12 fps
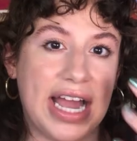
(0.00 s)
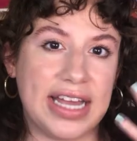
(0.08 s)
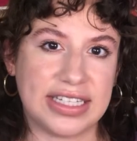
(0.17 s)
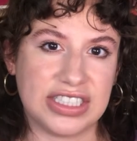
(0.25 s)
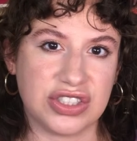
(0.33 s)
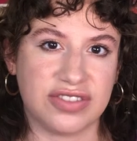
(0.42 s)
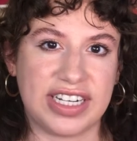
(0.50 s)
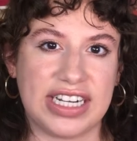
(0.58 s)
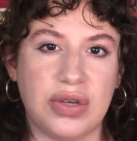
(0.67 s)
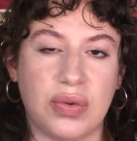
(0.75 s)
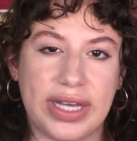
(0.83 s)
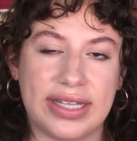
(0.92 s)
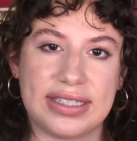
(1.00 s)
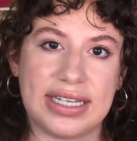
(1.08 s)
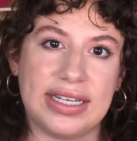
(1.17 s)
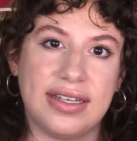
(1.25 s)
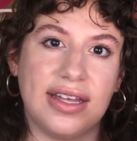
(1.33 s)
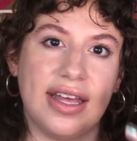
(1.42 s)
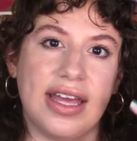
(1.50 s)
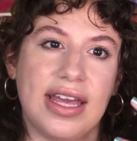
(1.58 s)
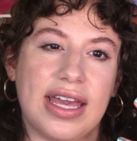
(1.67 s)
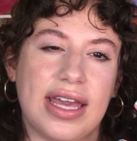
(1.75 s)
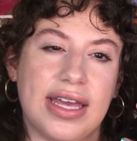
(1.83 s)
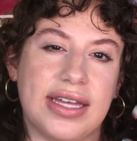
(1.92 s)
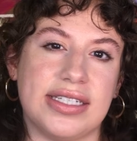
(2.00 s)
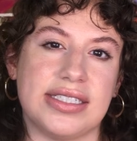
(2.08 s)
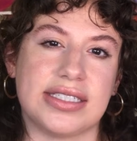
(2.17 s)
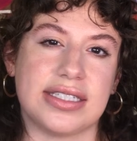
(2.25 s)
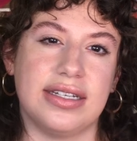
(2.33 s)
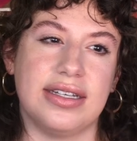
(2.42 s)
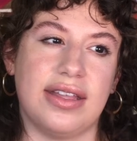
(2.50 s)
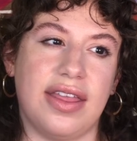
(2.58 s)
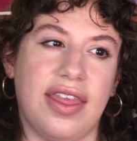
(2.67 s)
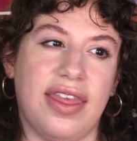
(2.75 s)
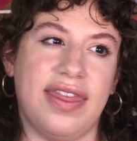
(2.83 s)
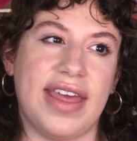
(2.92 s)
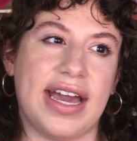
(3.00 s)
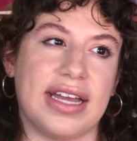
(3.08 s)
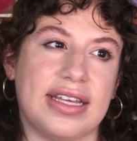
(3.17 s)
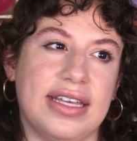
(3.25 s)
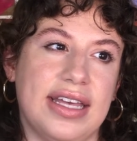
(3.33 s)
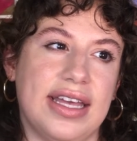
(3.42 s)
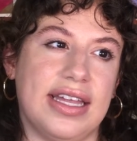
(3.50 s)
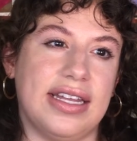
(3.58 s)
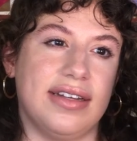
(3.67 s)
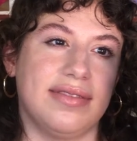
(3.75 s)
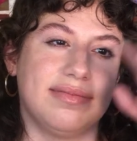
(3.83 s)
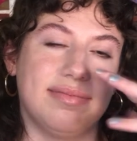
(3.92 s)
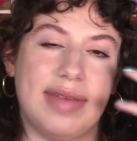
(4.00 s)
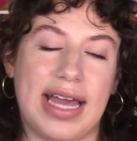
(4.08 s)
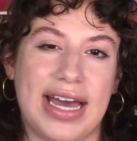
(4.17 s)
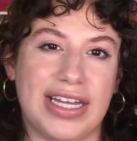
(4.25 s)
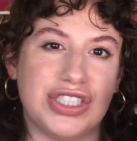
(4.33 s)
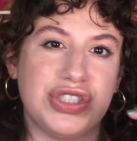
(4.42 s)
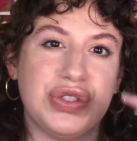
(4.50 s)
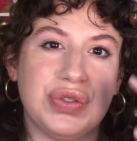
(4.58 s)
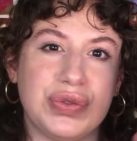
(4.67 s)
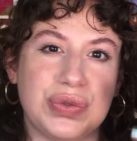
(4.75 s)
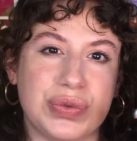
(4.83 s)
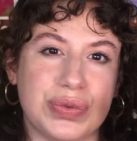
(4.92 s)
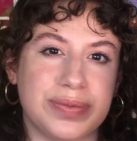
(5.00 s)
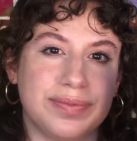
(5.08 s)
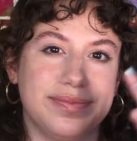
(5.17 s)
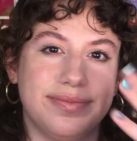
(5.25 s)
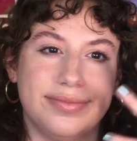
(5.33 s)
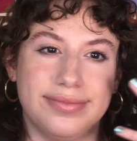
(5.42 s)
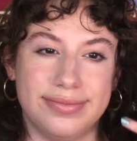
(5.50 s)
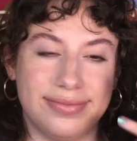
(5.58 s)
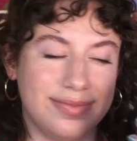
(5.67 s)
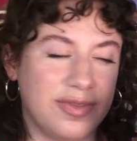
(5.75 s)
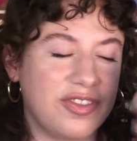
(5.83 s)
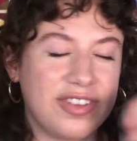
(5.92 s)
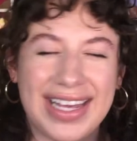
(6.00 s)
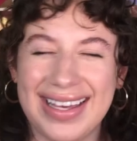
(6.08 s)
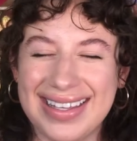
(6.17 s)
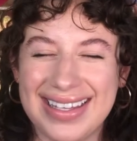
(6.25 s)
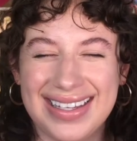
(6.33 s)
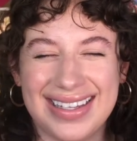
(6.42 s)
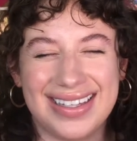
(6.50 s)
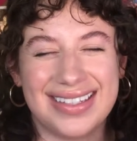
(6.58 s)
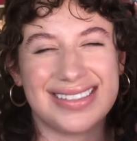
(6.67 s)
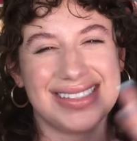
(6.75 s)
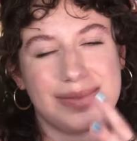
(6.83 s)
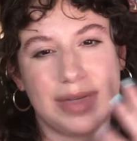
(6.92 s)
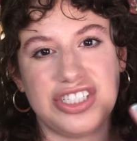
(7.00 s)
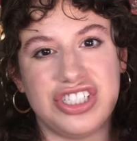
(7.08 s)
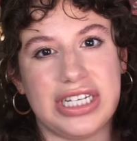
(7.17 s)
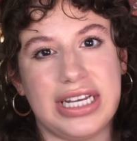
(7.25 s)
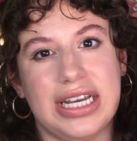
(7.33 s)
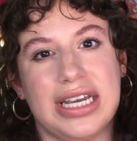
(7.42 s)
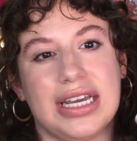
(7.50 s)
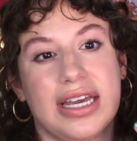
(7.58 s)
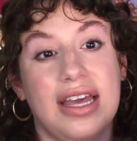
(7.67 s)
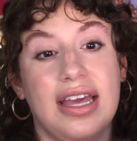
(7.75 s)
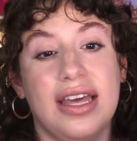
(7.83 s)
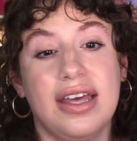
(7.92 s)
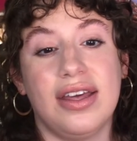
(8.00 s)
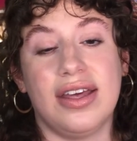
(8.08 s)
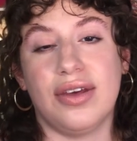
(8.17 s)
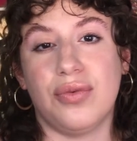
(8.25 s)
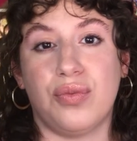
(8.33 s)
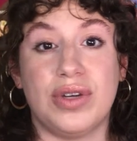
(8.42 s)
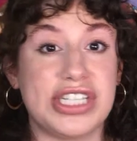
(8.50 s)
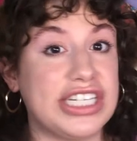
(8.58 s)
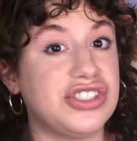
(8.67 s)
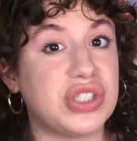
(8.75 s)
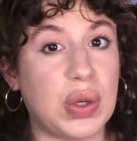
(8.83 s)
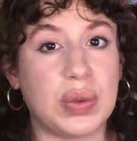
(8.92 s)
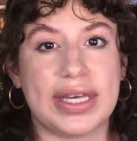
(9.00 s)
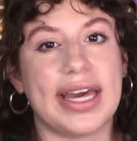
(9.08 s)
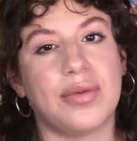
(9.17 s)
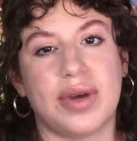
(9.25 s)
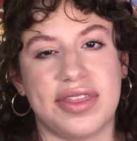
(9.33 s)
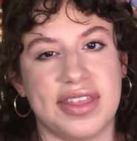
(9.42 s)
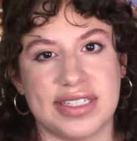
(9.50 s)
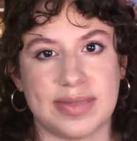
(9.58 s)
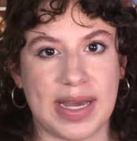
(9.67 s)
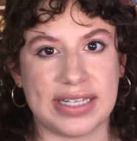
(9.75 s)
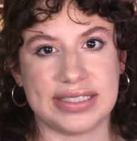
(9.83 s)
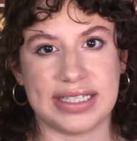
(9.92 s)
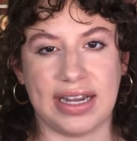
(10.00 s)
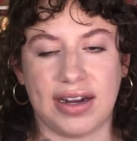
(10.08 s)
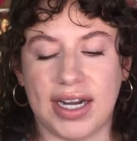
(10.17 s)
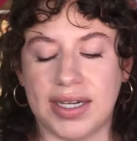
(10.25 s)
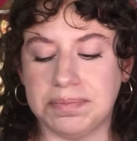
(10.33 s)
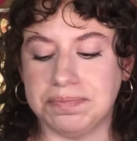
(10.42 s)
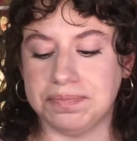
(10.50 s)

eyelids are very oily, and that can add to flaking, smudging, which I don't get with this mascara.